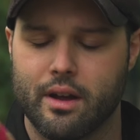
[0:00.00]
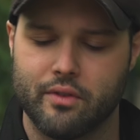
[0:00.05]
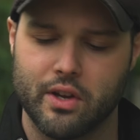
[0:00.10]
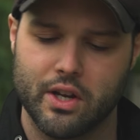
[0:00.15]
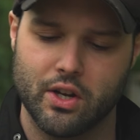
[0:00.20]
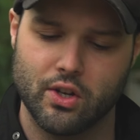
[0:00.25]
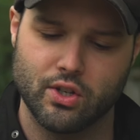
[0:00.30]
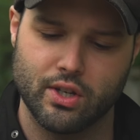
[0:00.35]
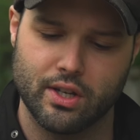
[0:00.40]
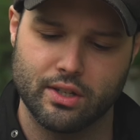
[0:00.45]
I've
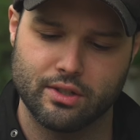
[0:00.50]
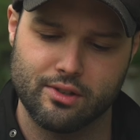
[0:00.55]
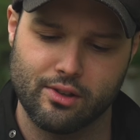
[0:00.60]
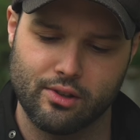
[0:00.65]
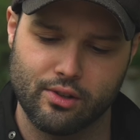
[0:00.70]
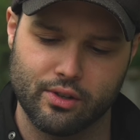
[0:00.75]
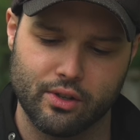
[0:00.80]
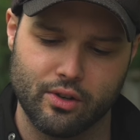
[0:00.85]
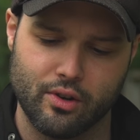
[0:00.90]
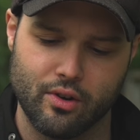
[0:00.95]
had a chance to
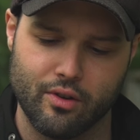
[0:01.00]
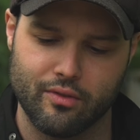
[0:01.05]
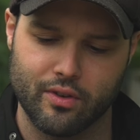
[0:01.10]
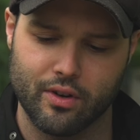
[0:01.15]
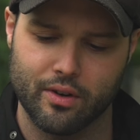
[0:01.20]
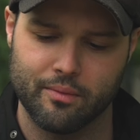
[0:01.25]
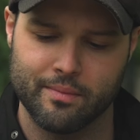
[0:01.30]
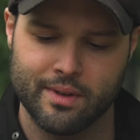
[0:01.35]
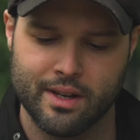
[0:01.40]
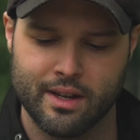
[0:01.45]
look it
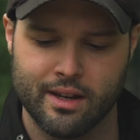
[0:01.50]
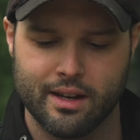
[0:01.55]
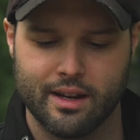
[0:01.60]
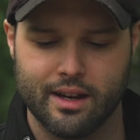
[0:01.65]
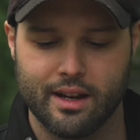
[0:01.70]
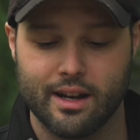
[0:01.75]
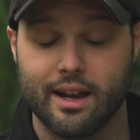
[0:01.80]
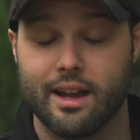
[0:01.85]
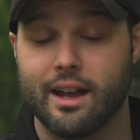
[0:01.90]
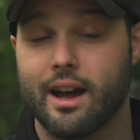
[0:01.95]
over,
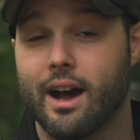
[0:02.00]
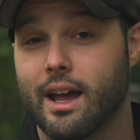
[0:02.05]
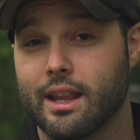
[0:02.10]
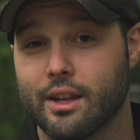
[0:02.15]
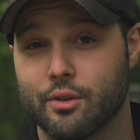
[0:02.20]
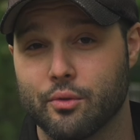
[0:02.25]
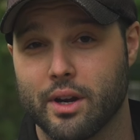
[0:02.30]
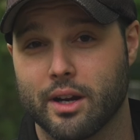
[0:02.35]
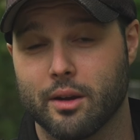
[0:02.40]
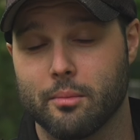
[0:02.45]
and I
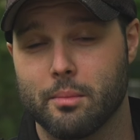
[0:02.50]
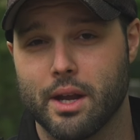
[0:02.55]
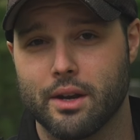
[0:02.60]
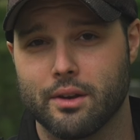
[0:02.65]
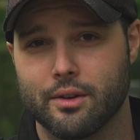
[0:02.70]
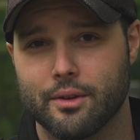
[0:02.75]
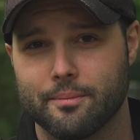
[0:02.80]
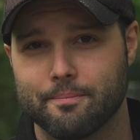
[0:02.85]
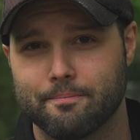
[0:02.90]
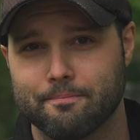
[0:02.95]
highly
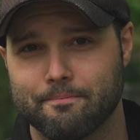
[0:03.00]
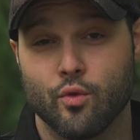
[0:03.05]
recommend it.